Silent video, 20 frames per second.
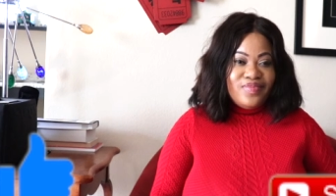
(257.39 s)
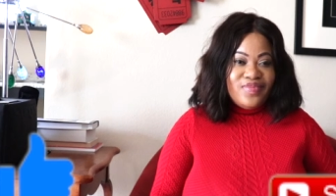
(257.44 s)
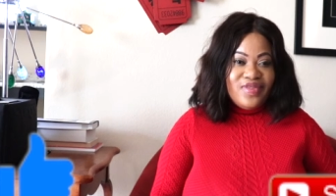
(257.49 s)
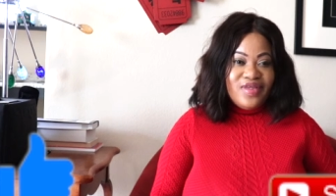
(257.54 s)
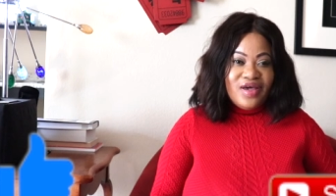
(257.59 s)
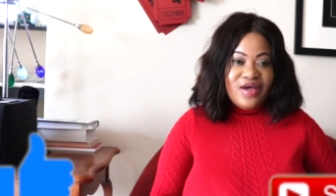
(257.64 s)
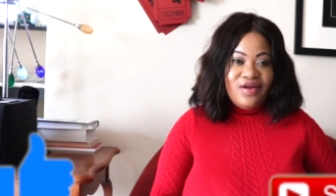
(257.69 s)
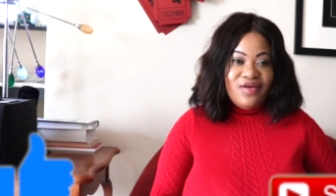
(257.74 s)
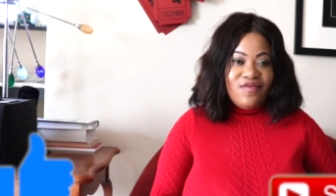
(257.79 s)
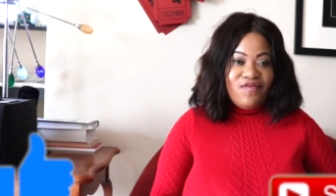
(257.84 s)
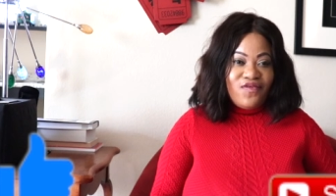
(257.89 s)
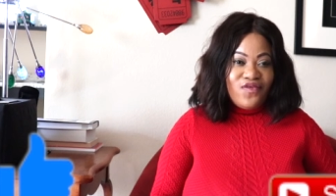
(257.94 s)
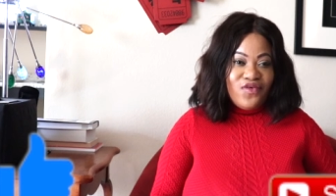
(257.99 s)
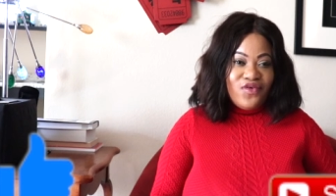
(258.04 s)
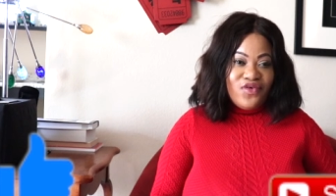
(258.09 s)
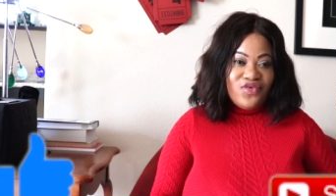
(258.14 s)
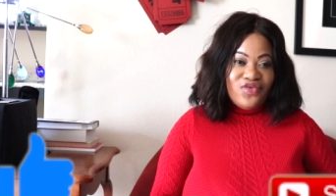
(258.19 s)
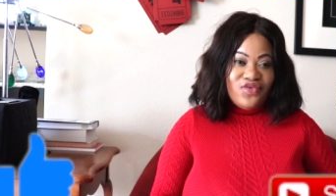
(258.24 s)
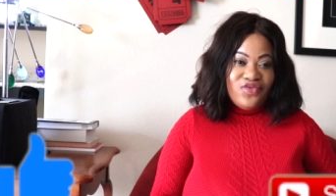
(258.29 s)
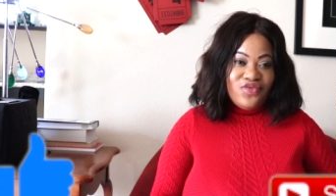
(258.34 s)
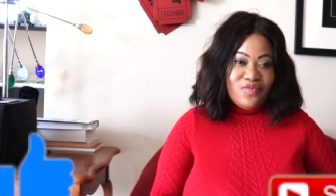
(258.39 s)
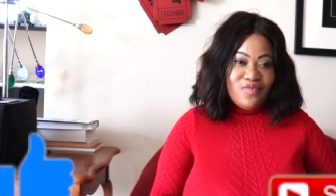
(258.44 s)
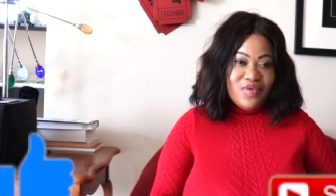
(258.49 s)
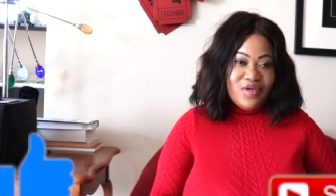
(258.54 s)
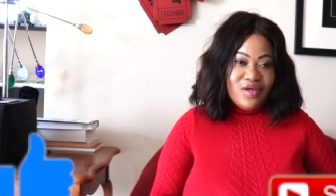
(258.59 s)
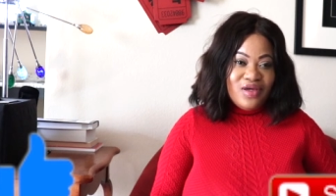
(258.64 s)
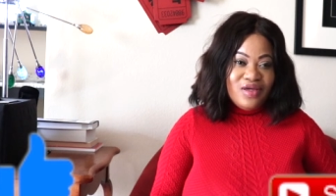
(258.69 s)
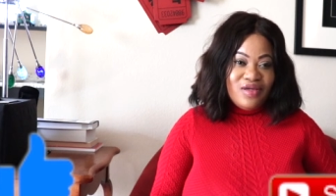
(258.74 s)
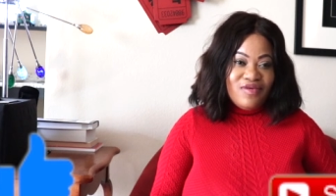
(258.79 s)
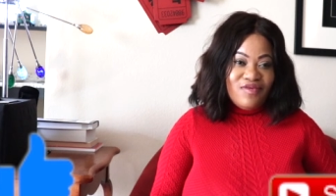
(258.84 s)
then of course you should
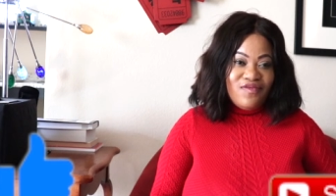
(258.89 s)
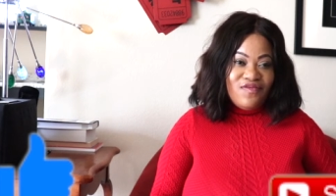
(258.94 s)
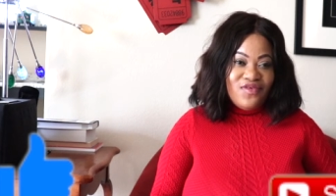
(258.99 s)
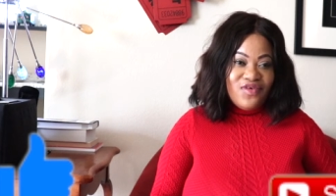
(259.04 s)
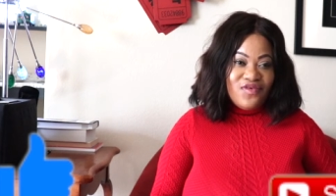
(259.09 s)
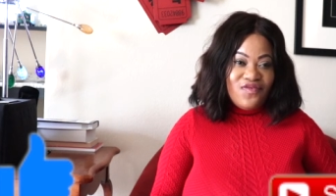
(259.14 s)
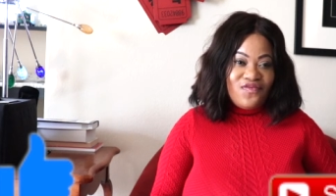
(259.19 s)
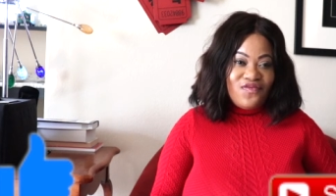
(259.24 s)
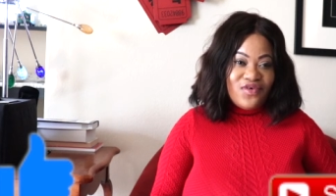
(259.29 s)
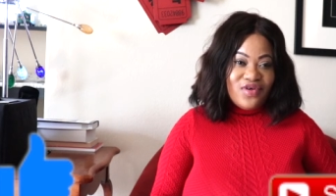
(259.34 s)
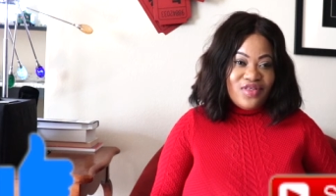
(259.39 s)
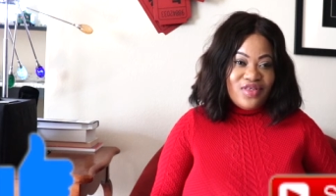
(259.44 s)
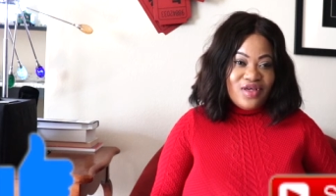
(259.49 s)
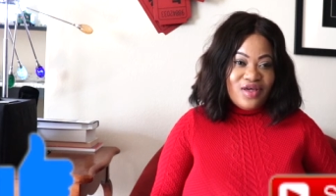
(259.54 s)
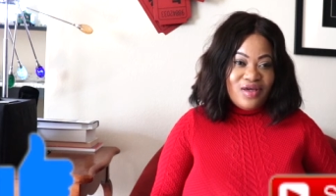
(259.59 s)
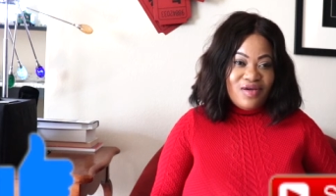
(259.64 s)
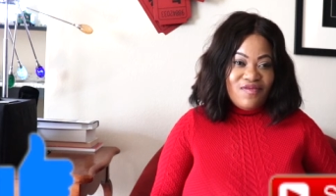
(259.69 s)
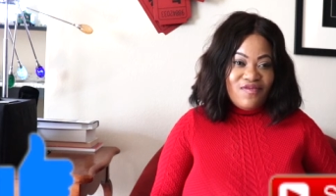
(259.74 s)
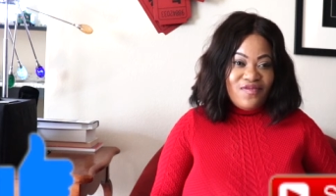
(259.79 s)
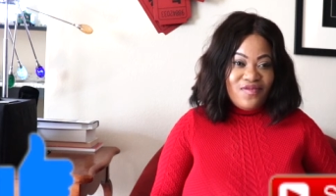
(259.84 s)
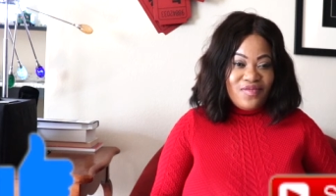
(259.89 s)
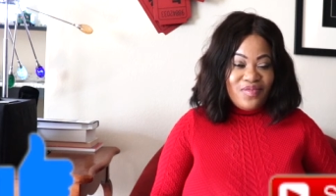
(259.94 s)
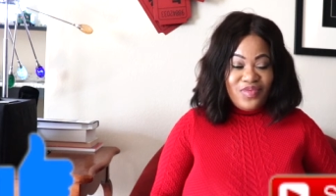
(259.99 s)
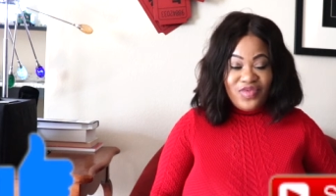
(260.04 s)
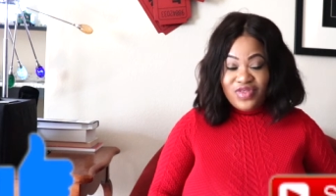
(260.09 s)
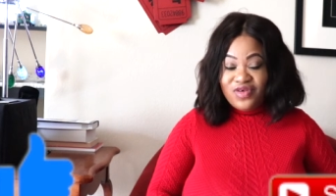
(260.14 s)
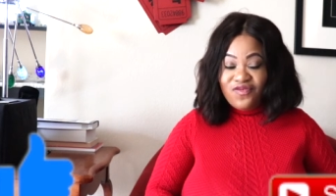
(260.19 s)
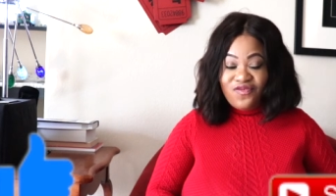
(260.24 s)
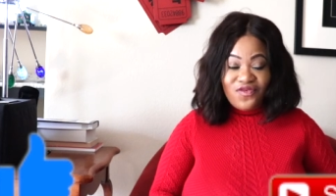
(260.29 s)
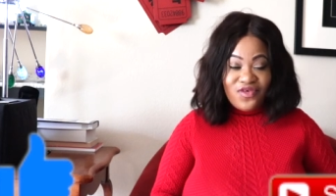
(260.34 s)
be in the front
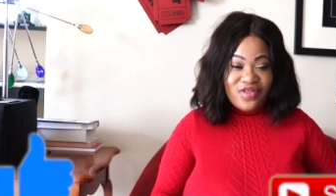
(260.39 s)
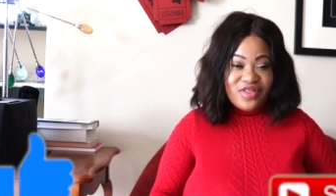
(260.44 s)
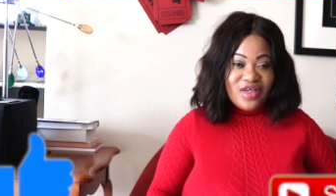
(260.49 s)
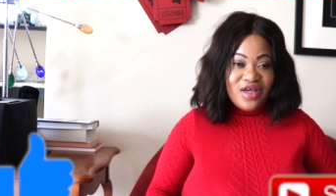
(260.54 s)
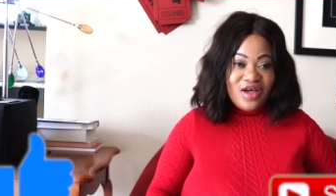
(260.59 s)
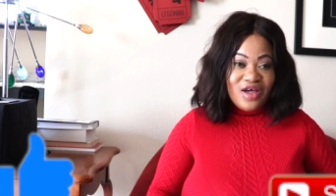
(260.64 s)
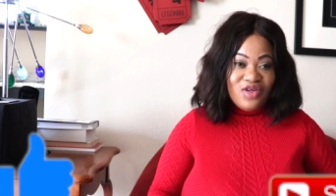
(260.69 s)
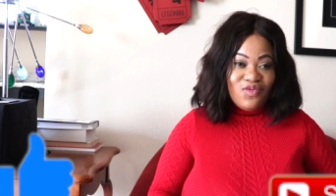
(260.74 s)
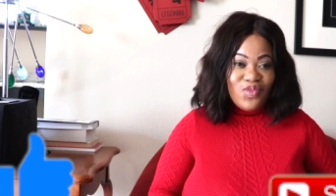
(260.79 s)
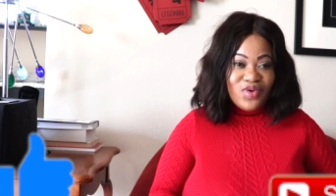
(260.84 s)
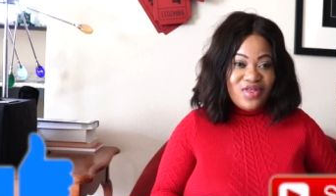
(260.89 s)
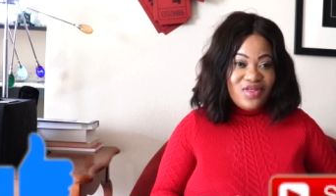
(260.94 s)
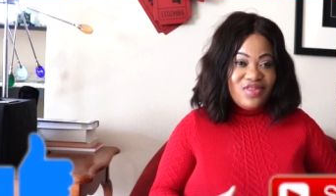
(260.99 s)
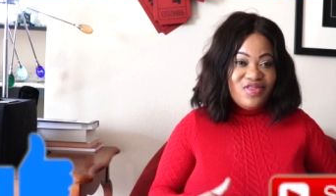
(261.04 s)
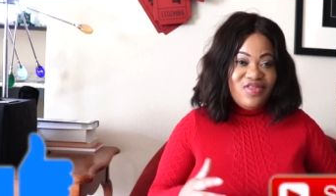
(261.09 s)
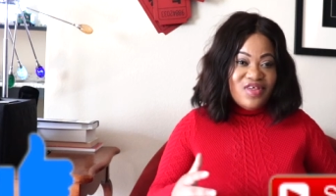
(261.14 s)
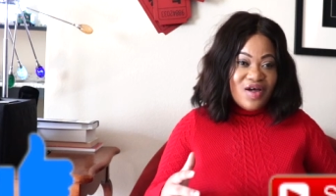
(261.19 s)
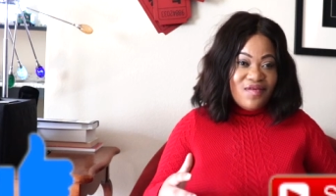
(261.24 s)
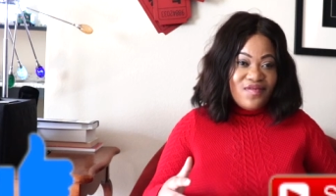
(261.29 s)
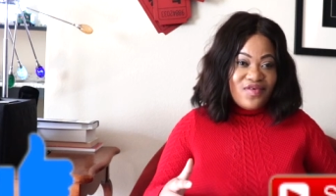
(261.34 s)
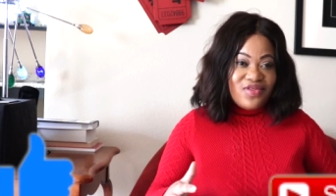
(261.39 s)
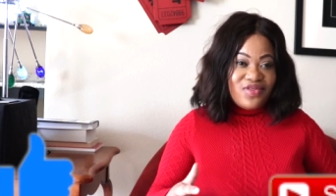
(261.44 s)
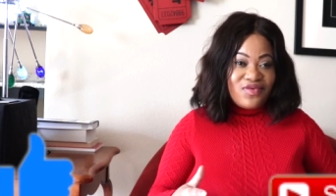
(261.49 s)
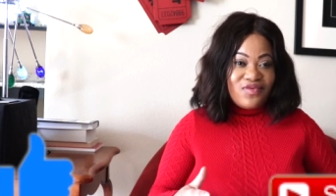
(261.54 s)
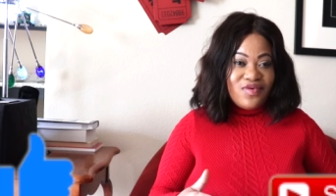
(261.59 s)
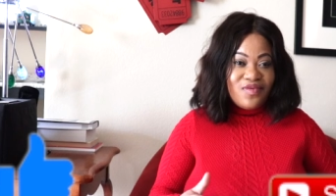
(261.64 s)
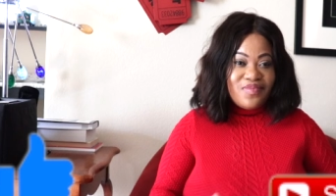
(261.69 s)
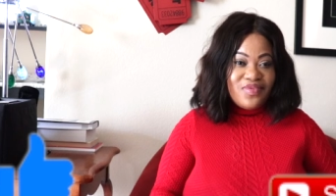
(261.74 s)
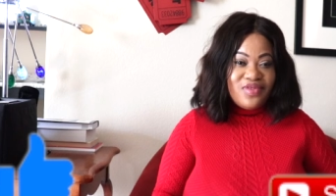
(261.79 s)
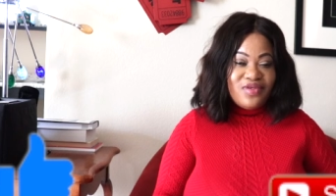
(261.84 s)
end, which is
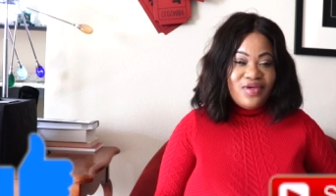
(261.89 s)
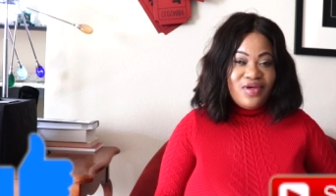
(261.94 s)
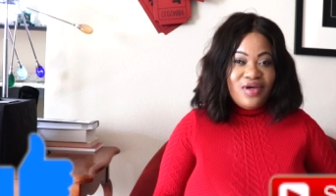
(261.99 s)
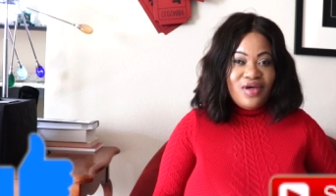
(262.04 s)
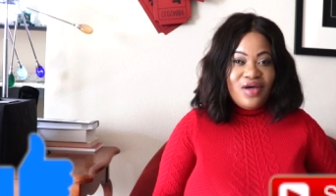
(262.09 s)
JavaScript.